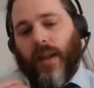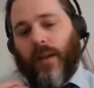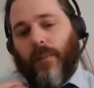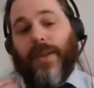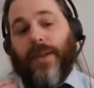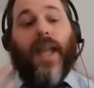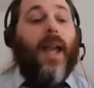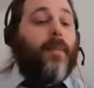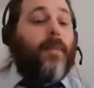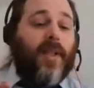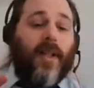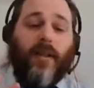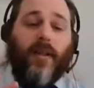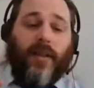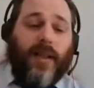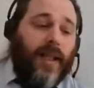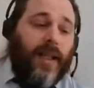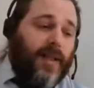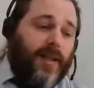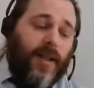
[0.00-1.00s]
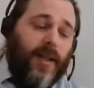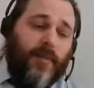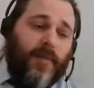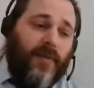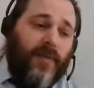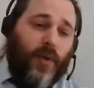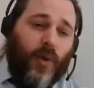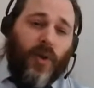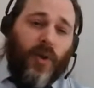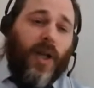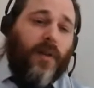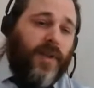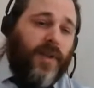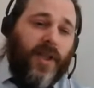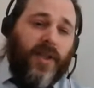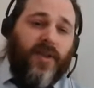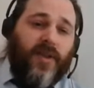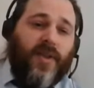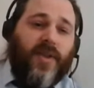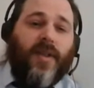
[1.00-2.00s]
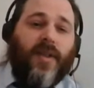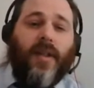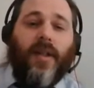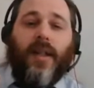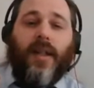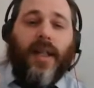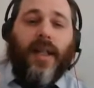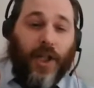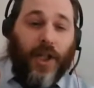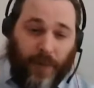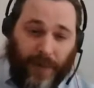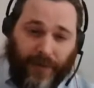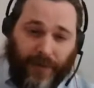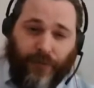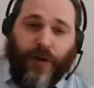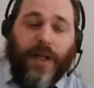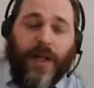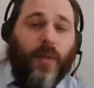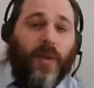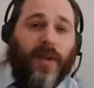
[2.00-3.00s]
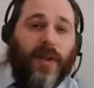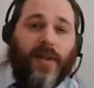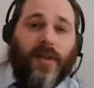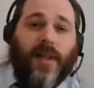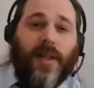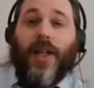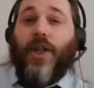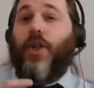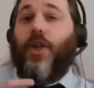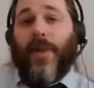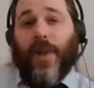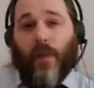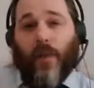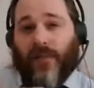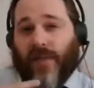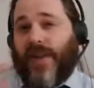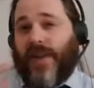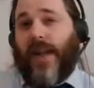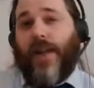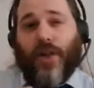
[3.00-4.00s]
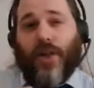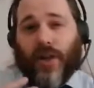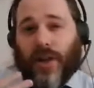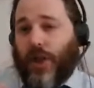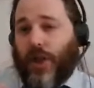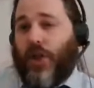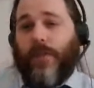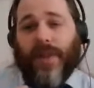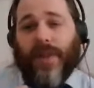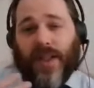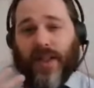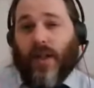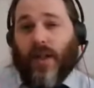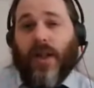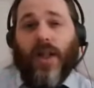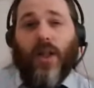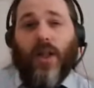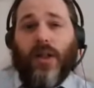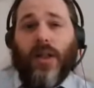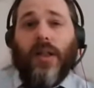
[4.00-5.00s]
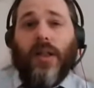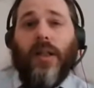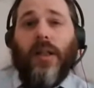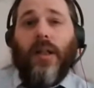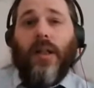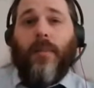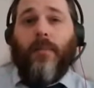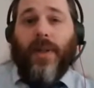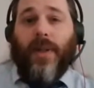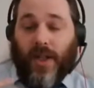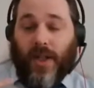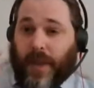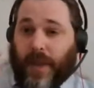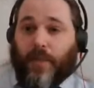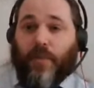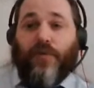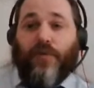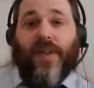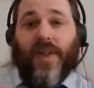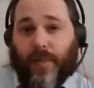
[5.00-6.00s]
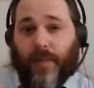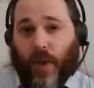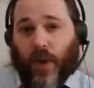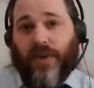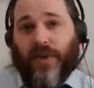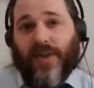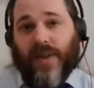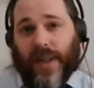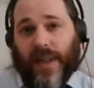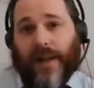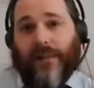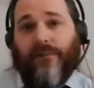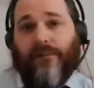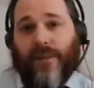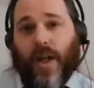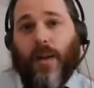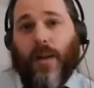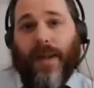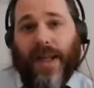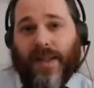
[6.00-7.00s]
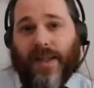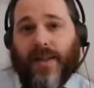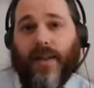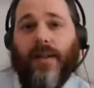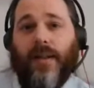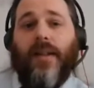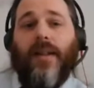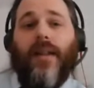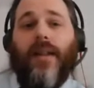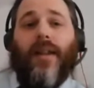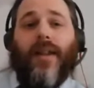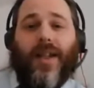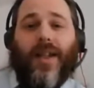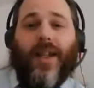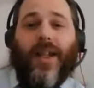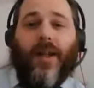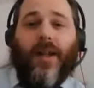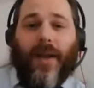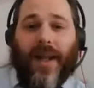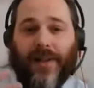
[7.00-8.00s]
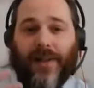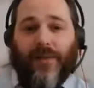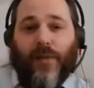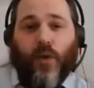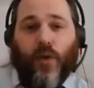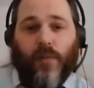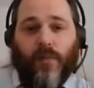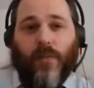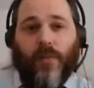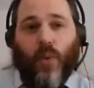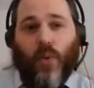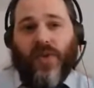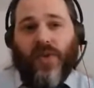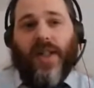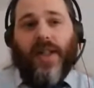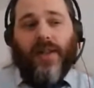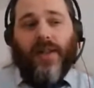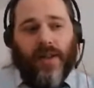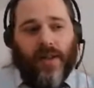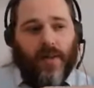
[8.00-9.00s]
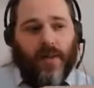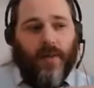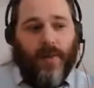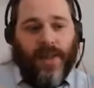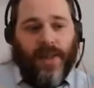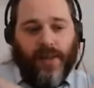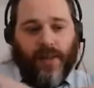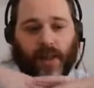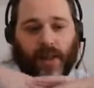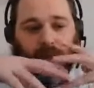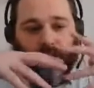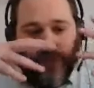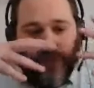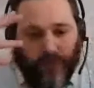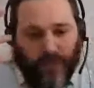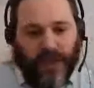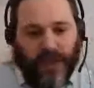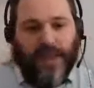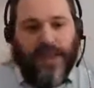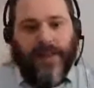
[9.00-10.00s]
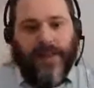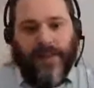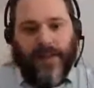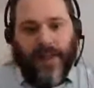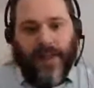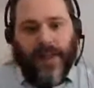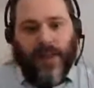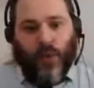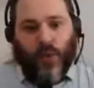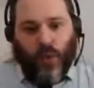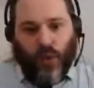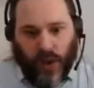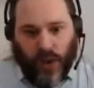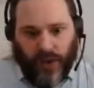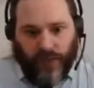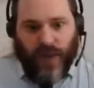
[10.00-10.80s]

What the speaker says: Yeah, absolutely. In terms of your governance, it should be frequent, it should be conversational, it should be a dialogue, because people respond to that far better. And if you're more seen as to be kind of policing or kind of